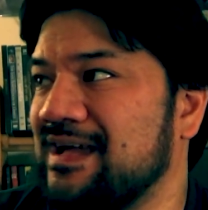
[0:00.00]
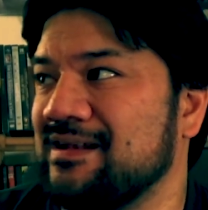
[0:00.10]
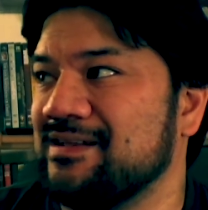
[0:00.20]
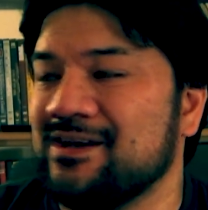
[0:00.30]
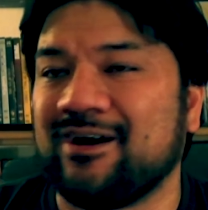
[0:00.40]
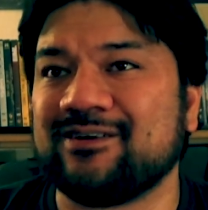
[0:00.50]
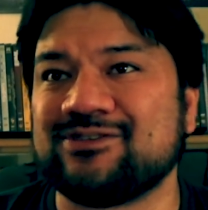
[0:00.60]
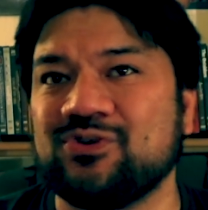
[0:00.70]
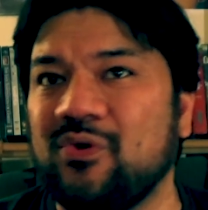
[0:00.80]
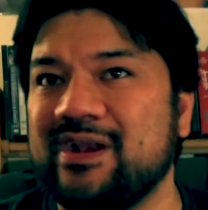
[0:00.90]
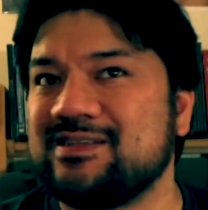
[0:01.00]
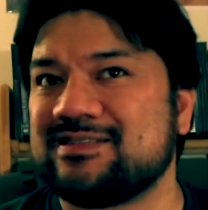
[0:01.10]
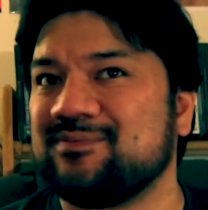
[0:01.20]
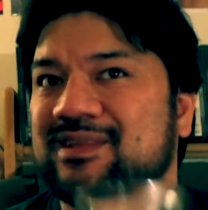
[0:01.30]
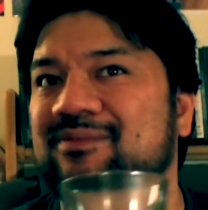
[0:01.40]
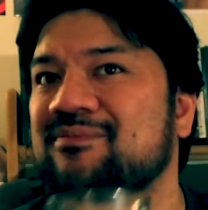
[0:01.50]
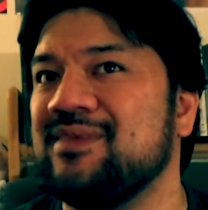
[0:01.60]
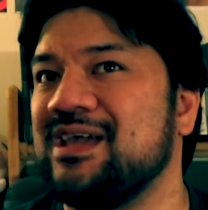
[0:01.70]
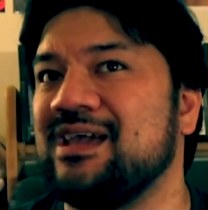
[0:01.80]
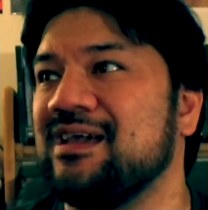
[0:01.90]
And young 20-something
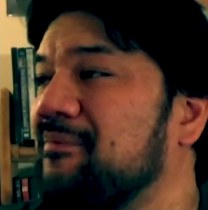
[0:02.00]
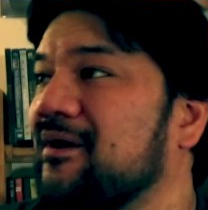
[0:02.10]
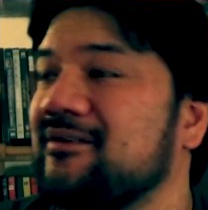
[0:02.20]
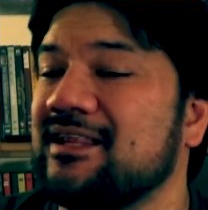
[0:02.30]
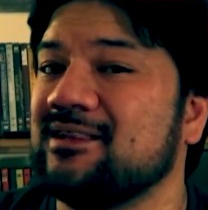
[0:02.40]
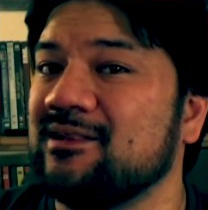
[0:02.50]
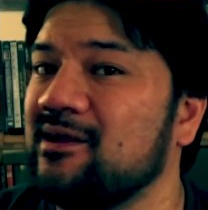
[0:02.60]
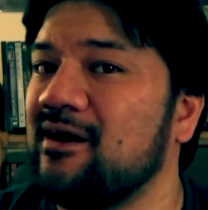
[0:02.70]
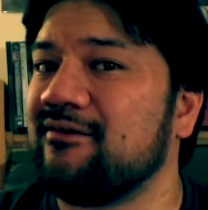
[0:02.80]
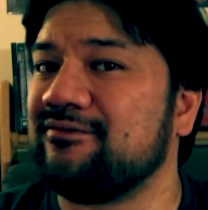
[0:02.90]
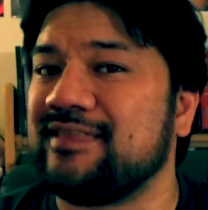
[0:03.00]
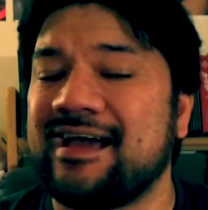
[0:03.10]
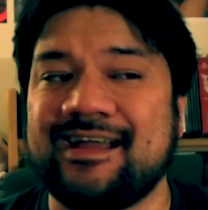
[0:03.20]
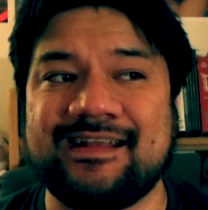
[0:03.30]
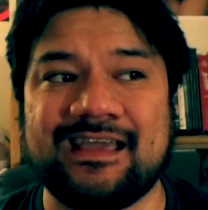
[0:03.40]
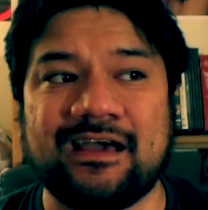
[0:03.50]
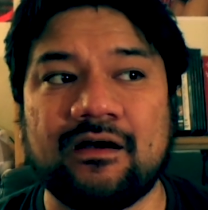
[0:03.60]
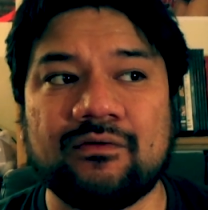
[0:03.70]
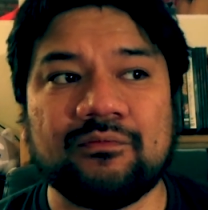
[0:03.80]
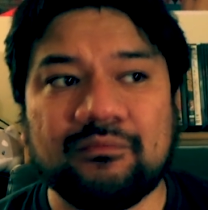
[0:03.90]
me apparently loved that
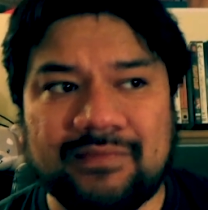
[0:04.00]
idea.